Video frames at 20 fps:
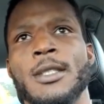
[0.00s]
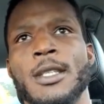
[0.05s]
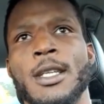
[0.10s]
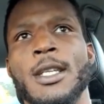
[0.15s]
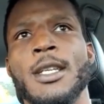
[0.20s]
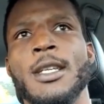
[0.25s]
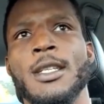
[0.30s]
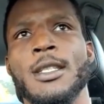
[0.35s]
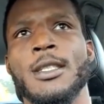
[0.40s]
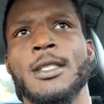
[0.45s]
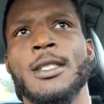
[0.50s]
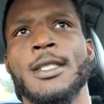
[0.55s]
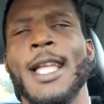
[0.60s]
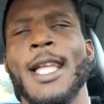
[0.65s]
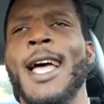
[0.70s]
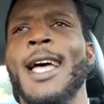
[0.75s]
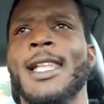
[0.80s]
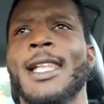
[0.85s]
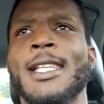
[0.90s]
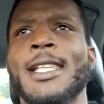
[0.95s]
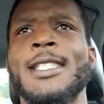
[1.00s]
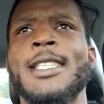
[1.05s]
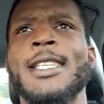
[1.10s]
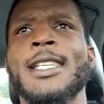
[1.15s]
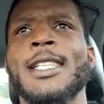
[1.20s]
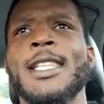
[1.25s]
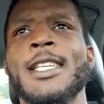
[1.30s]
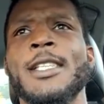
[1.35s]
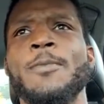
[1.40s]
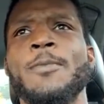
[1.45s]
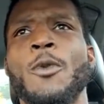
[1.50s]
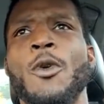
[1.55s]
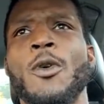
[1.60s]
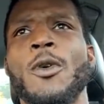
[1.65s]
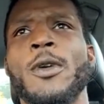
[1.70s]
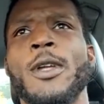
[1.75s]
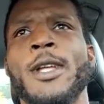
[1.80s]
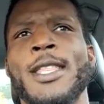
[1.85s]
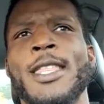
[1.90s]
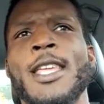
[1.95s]
It's stylistically, it's
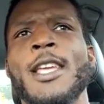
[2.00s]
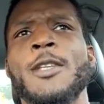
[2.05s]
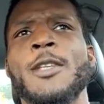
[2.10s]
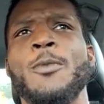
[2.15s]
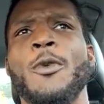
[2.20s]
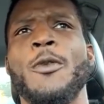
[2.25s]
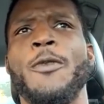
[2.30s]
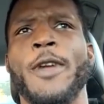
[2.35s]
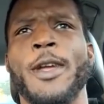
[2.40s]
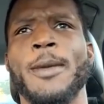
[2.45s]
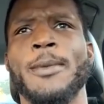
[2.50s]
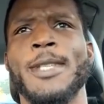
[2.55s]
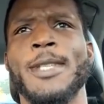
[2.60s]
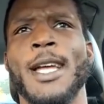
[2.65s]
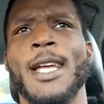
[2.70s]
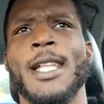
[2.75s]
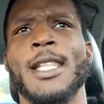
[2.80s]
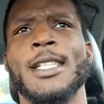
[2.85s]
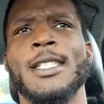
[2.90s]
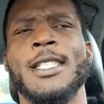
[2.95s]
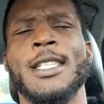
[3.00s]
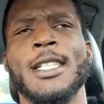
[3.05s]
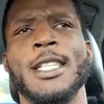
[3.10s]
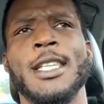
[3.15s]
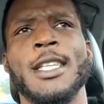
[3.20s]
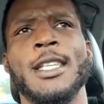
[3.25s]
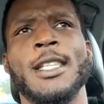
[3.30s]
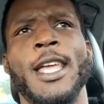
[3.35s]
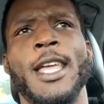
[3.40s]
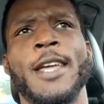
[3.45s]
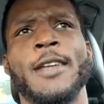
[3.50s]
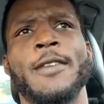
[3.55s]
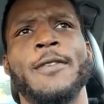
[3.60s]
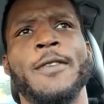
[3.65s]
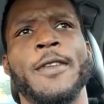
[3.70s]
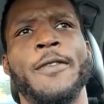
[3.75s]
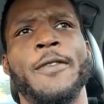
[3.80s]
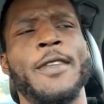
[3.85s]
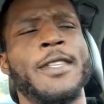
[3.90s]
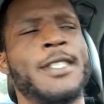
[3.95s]
more. I think it's more for him stylistically, like
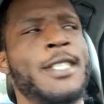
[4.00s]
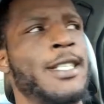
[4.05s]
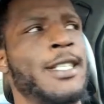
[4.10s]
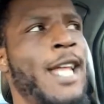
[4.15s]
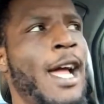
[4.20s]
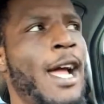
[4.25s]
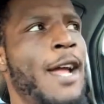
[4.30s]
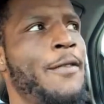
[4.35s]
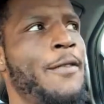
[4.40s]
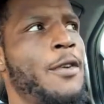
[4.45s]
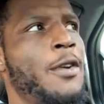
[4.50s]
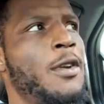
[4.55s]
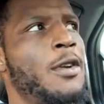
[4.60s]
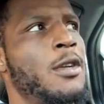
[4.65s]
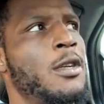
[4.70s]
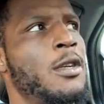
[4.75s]
if he's a diver.